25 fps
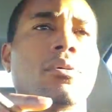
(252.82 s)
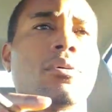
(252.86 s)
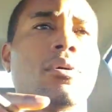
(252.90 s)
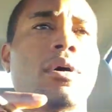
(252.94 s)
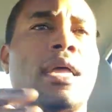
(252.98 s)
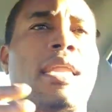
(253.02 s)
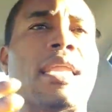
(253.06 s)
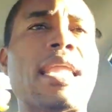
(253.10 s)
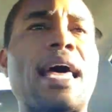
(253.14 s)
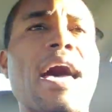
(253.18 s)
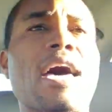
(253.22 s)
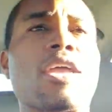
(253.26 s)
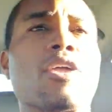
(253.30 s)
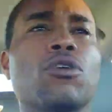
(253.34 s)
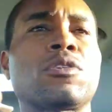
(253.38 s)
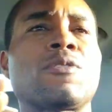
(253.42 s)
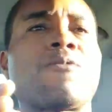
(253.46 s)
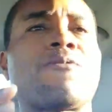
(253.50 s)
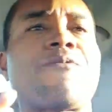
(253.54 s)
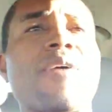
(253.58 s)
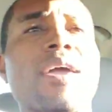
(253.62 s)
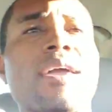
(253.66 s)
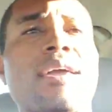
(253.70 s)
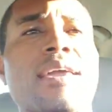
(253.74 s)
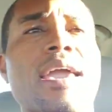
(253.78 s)
A lot of those
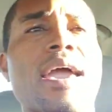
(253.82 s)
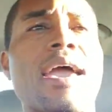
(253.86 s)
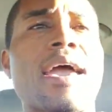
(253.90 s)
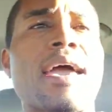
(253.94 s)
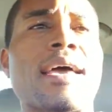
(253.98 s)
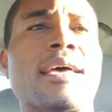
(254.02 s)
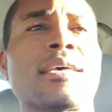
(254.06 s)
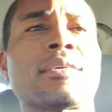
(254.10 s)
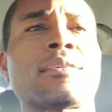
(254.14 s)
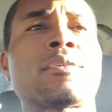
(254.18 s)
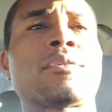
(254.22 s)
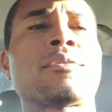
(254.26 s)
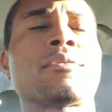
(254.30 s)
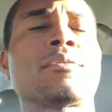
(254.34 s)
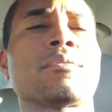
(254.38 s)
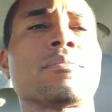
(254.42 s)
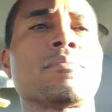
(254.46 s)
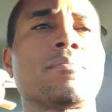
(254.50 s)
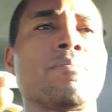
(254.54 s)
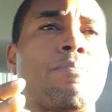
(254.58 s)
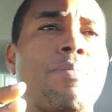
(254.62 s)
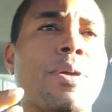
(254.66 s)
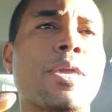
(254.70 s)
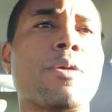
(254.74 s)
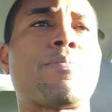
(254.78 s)
fake ass
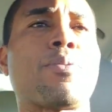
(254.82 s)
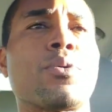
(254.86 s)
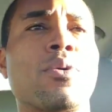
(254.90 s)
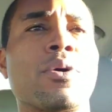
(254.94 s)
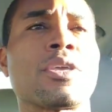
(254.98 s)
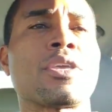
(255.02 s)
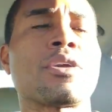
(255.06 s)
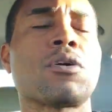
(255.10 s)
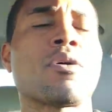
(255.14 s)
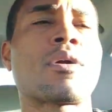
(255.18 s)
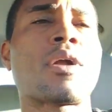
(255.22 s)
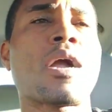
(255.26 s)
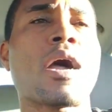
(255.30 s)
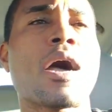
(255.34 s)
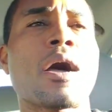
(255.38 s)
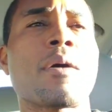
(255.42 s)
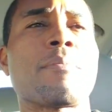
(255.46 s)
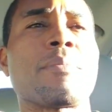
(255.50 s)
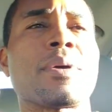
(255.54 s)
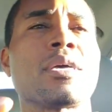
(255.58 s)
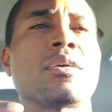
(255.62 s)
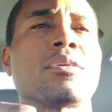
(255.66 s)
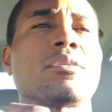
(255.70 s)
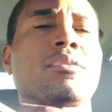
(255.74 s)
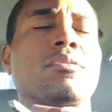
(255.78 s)
people in your
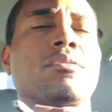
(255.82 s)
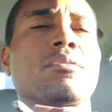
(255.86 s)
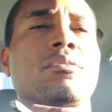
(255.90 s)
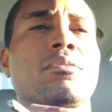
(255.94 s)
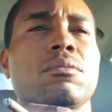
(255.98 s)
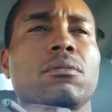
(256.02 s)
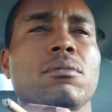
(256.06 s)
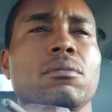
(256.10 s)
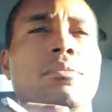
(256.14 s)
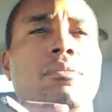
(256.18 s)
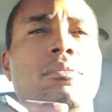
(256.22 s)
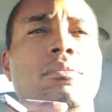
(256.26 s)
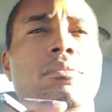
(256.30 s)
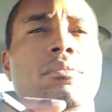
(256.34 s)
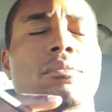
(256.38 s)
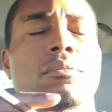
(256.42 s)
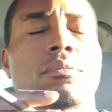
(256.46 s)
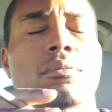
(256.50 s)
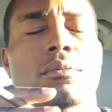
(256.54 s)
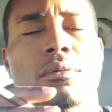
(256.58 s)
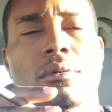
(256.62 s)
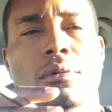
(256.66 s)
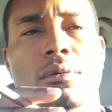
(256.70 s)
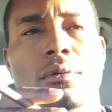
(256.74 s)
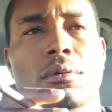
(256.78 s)
comments,
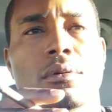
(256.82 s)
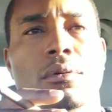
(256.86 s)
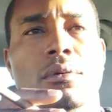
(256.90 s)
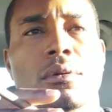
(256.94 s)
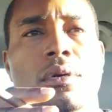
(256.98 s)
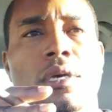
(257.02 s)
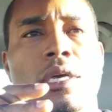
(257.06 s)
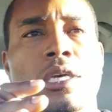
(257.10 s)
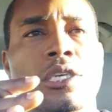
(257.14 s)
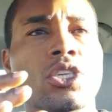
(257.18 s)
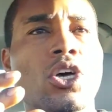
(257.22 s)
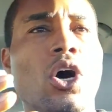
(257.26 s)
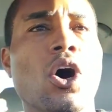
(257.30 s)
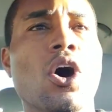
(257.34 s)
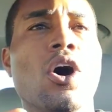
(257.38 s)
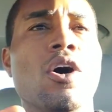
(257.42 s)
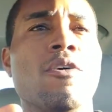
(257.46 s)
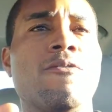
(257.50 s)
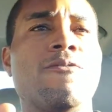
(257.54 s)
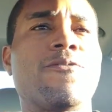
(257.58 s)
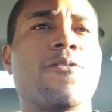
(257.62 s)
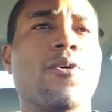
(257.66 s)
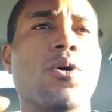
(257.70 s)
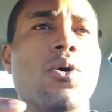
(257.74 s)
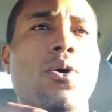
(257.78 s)
it's all
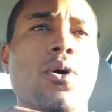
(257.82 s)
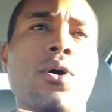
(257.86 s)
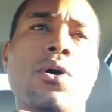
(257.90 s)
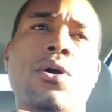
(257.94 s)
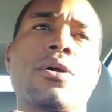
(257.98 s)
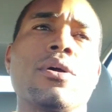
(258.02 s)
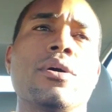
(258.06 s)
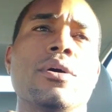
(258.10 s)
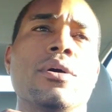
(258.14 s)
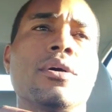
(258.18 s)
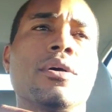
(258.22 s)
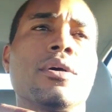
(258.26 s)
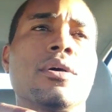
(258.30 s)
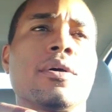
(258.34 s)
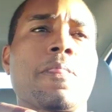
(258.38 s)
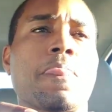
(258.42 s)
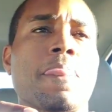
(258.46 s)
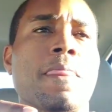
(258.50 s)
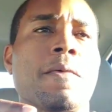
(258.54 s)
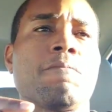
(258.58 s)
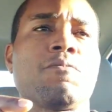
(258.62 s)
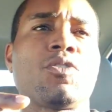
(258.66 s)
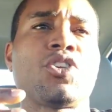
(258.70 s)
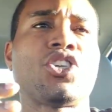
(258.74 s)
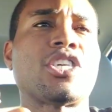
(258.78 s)
for
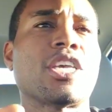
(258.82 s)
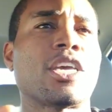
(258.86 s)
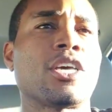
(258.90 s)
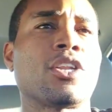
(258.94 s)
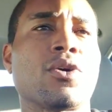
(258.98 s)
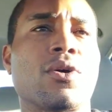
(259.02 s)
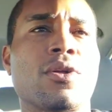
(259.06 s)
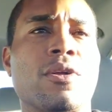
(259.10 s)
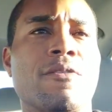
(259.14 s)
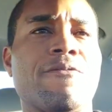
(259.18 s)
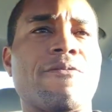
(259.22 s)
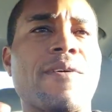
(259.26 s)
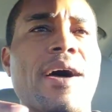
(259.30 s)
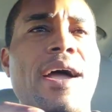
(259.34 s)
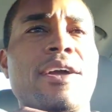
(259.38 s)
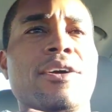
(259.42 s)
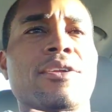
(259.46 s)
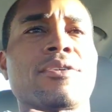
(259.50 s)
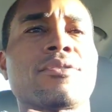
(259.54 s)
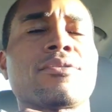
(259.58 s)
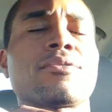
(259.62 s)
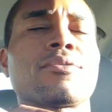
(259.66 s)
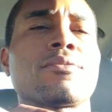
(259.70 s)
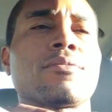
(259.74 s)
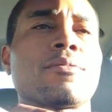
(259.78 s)
shitting on the
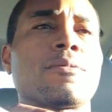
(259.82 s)
fighters.